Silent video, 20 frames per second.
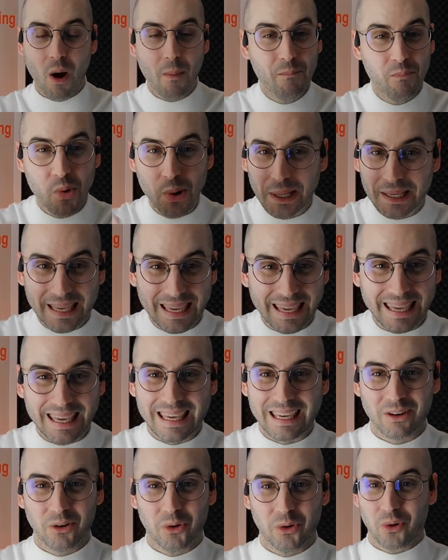
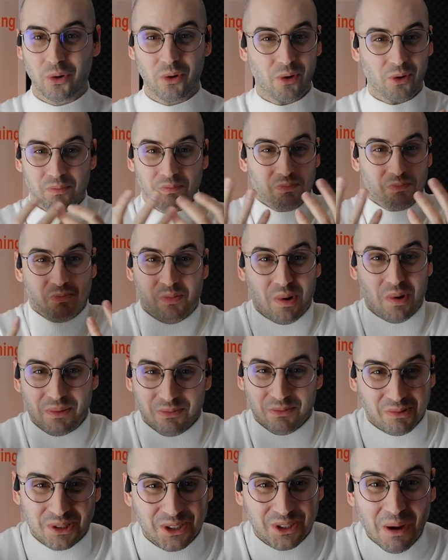upbringing or
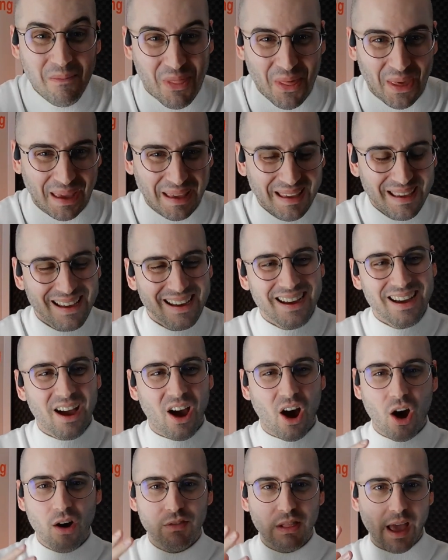something
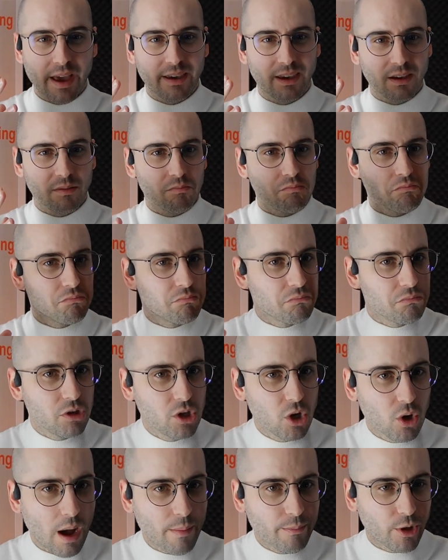of like,
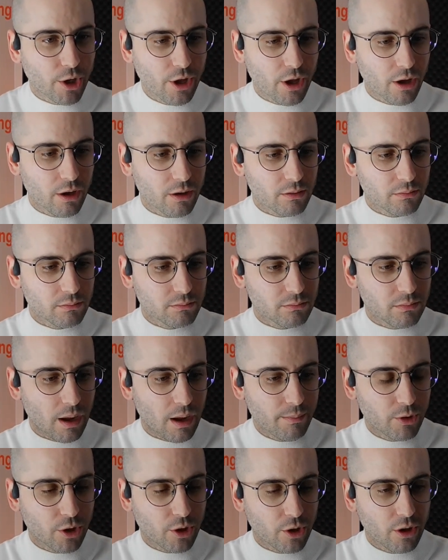
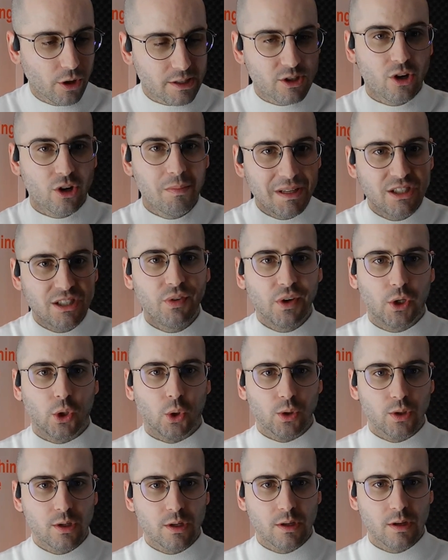it's going to be
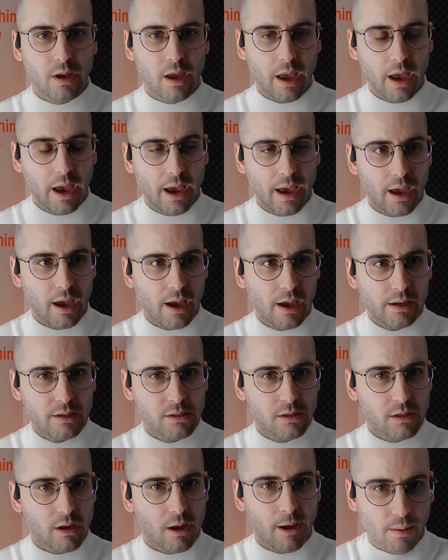difficult
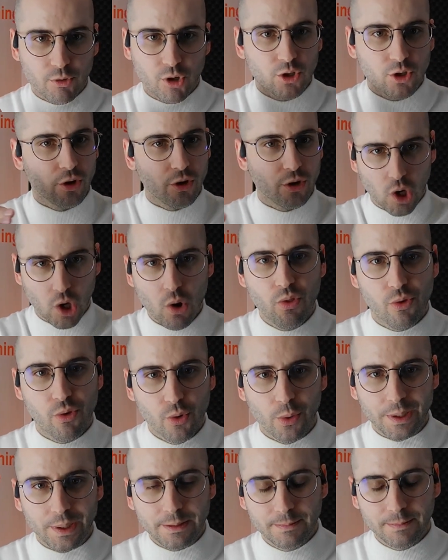and I'm just going to go
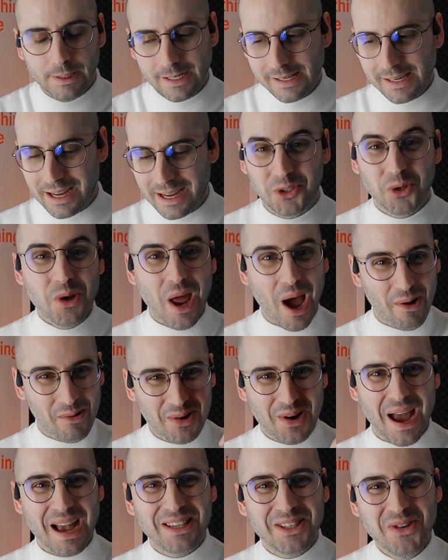through it. And so now I
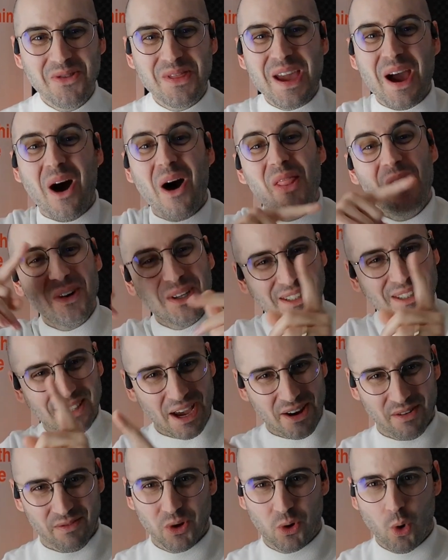want to ask you the other
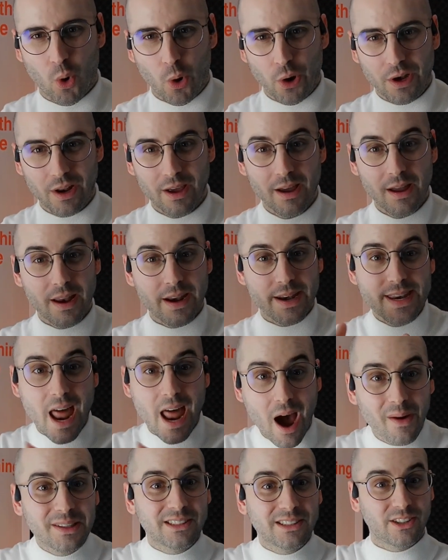side of the coin.
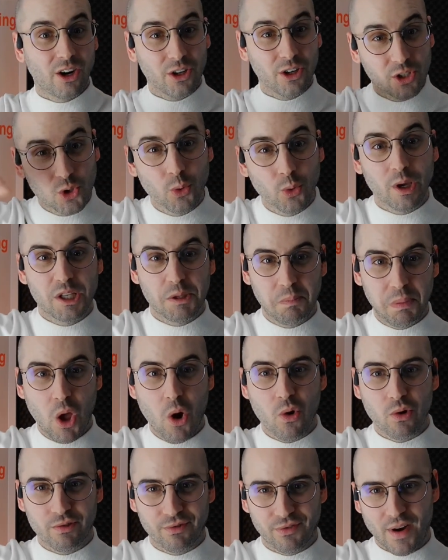Now it starts to
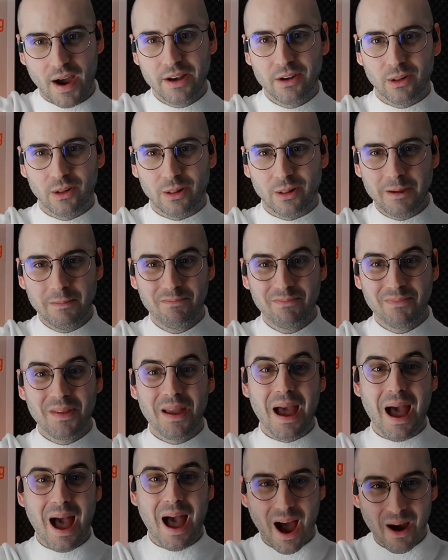explode finally.
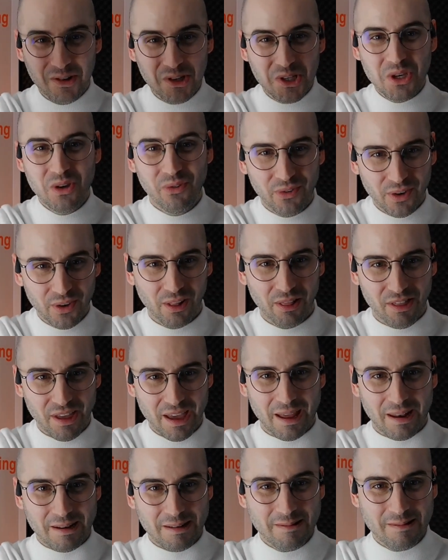How do you feel
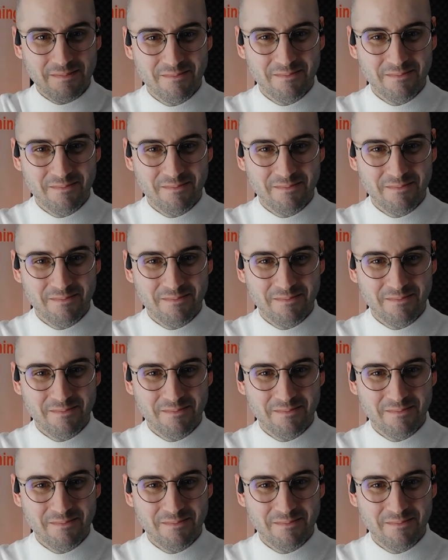then?